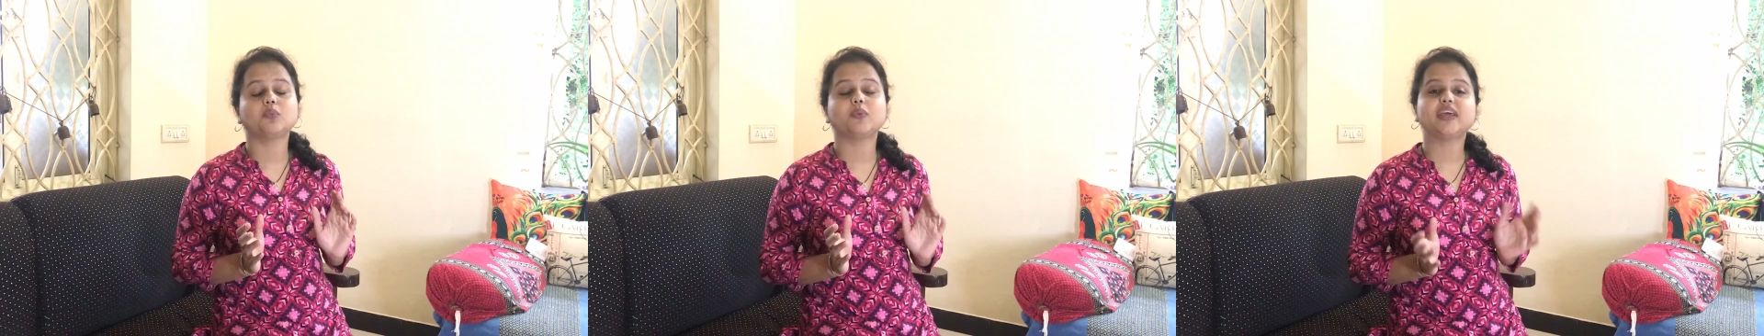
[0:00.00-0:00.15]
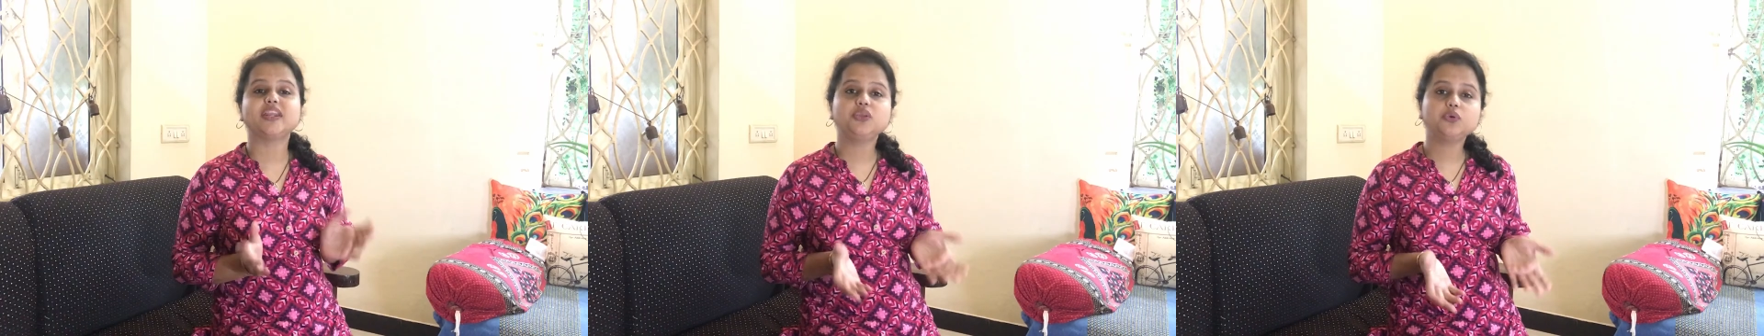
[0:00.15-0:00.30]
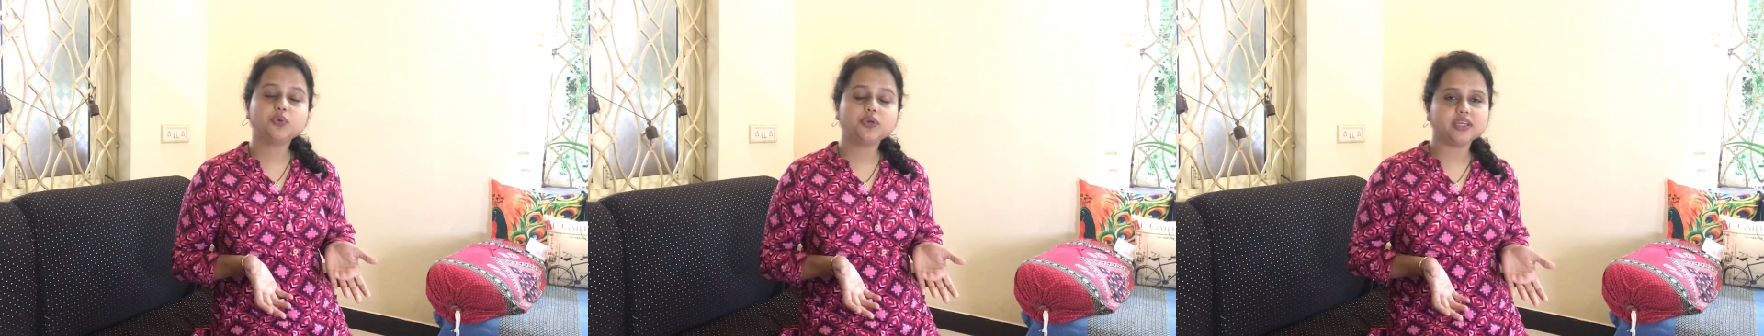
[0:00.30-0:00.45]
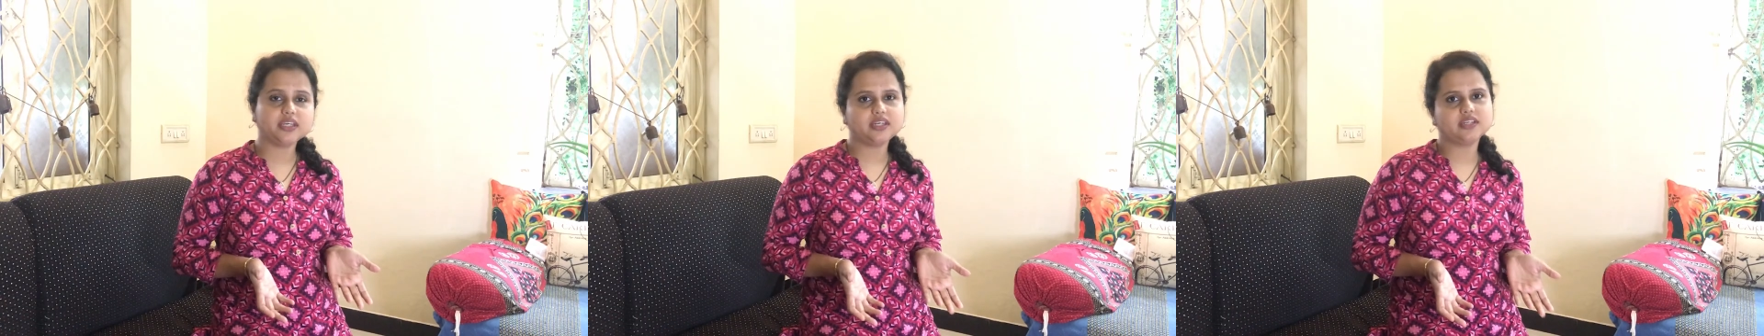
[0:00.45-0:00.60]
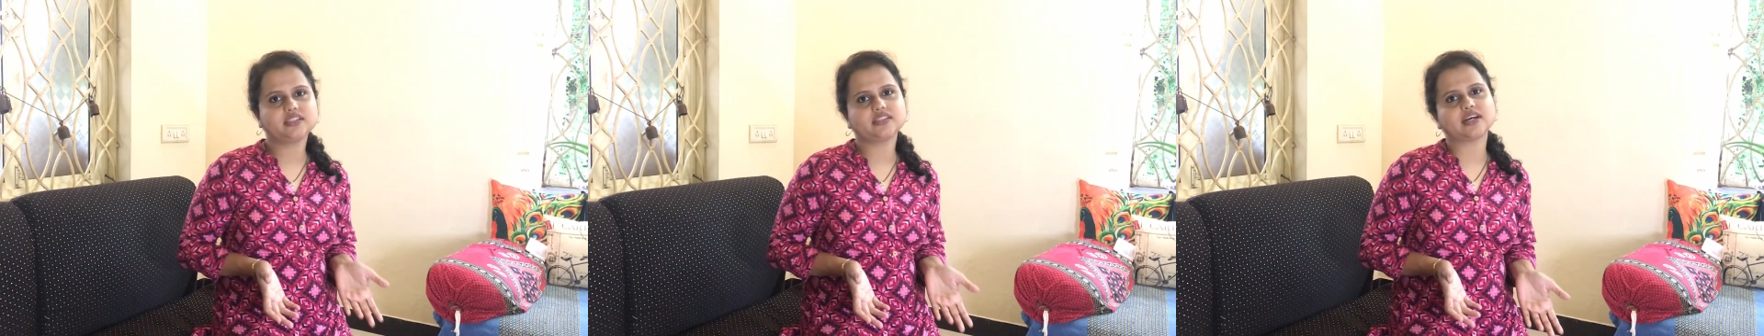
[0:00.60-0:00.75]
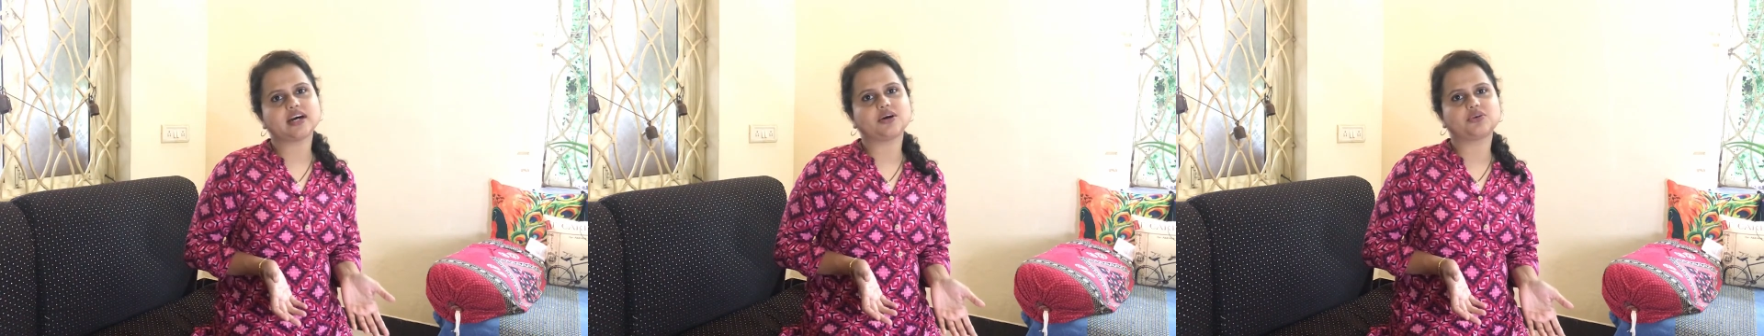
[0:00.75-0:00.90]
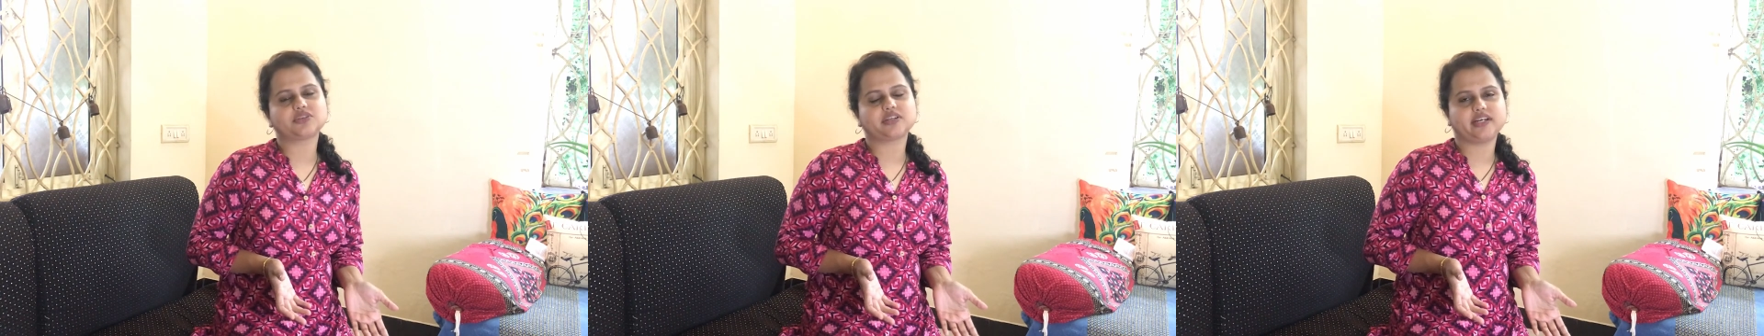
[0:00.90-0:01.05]
When you eat
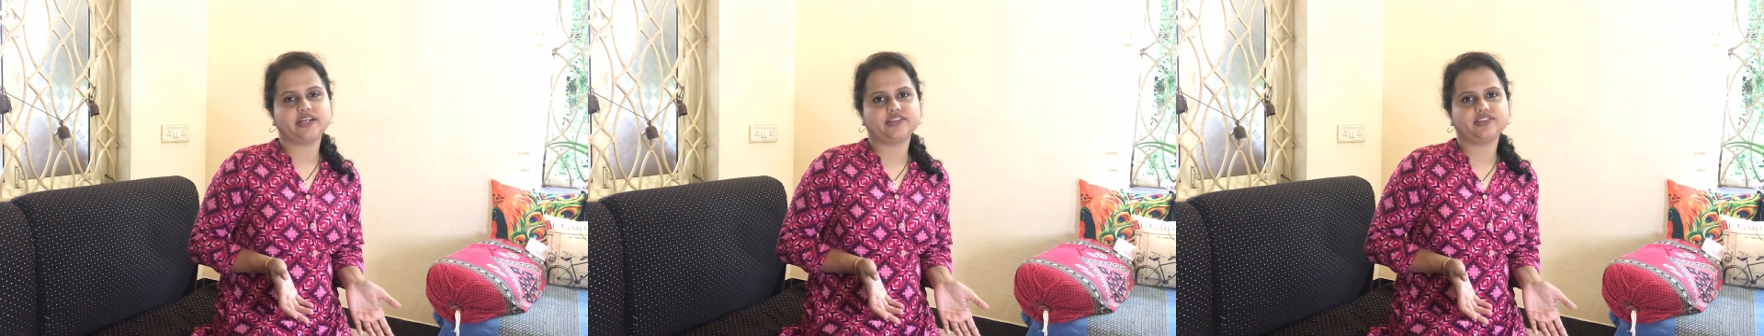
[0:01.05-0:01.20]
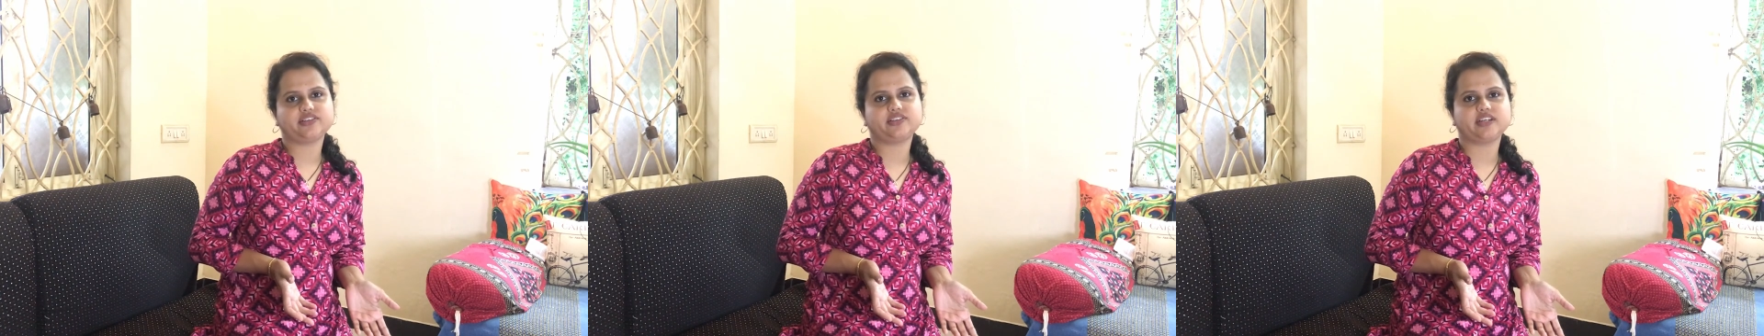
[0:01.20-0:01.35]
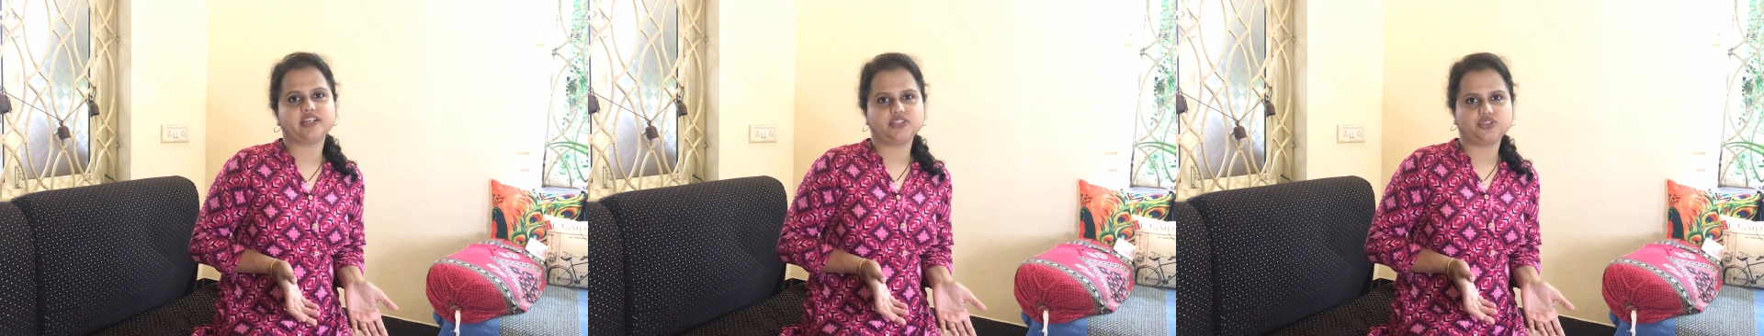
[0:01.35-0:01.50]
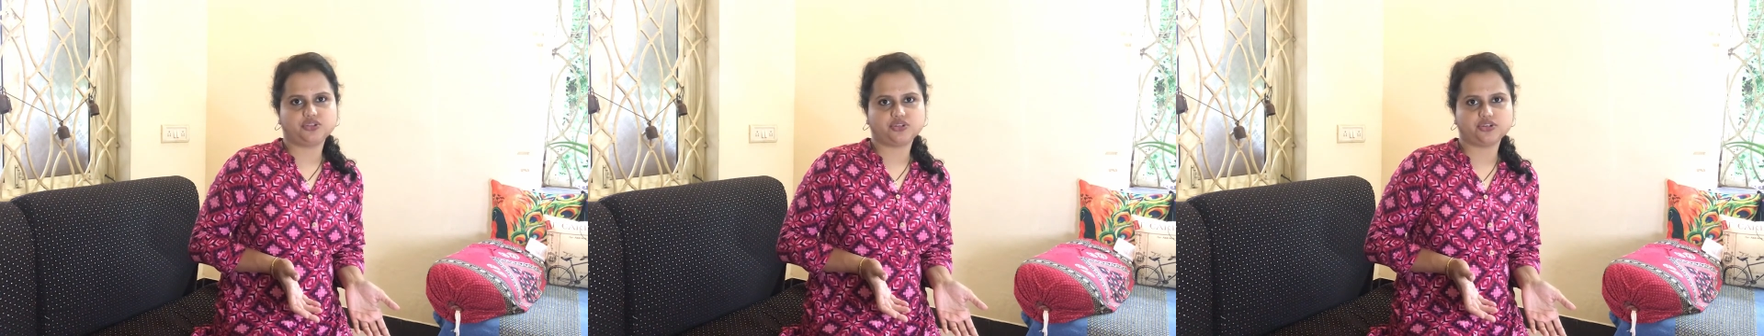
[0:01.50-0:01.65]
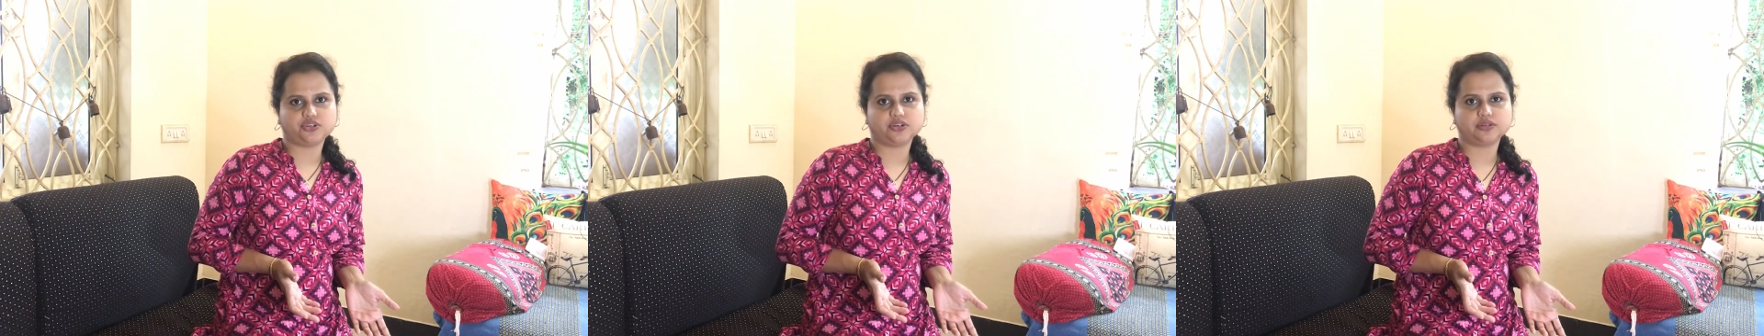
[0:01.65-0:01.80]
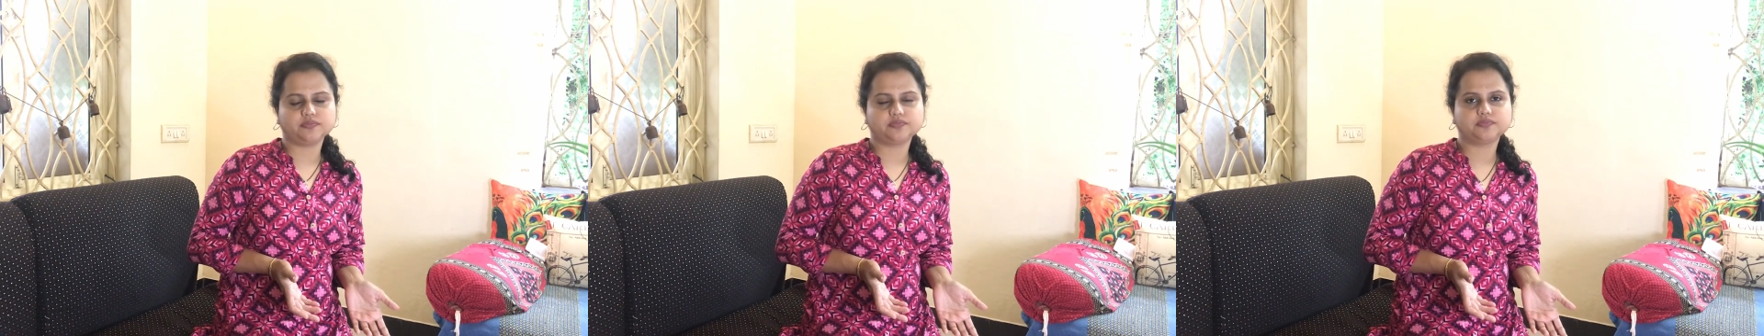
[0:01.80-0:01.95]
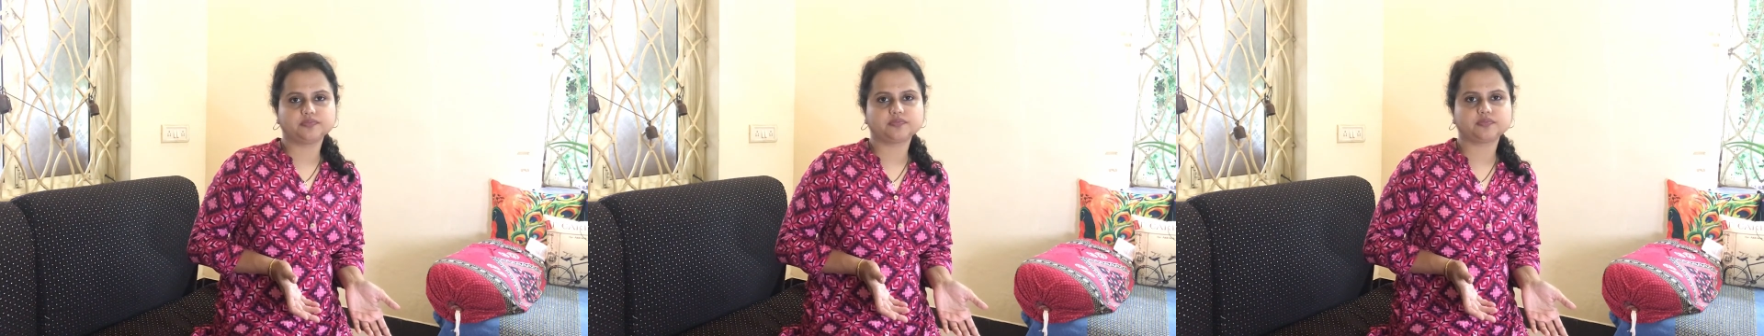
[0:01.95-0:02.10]
out at a
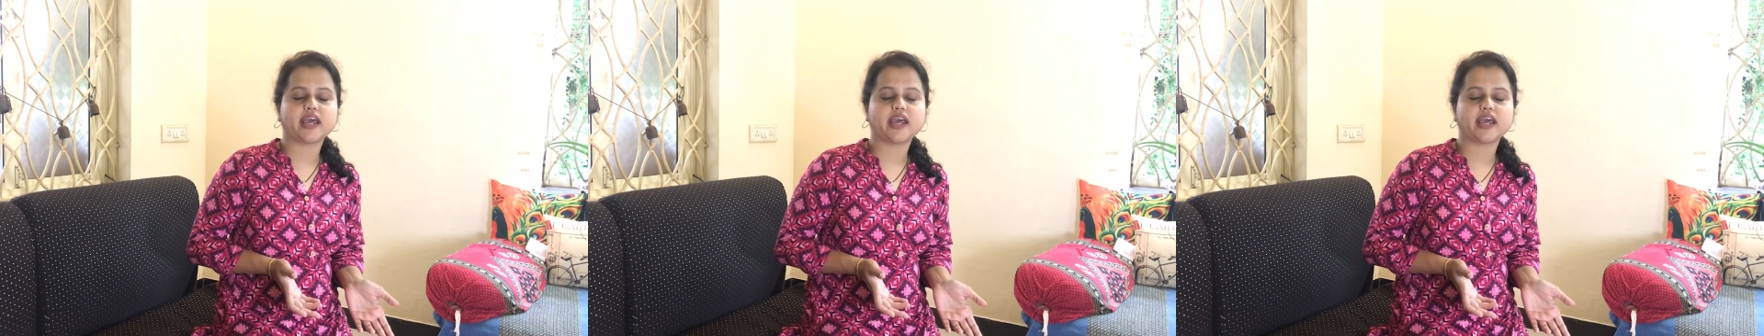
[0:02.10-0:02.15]
restaurant